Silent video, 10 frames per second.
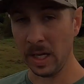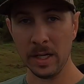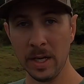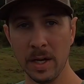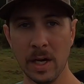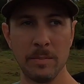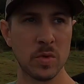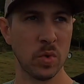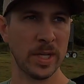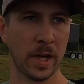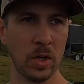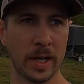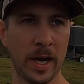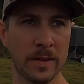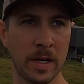getting it up. So we'll take a
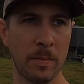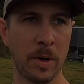look out there.